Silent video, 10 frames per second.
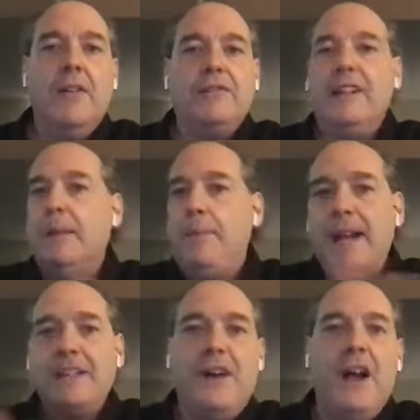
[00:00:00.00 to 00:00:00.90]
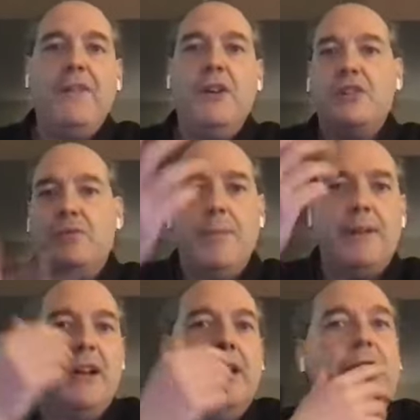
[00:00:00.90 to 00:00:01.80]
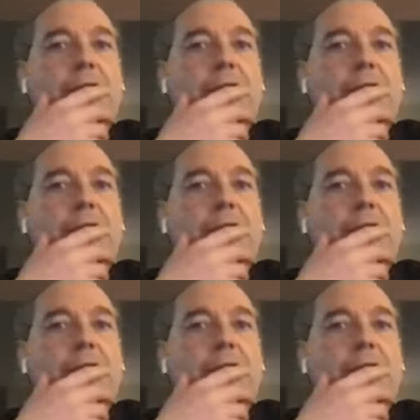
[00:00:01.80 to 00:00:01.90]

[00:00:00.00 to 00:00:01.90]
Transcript: for like the past 5 years, we would get on the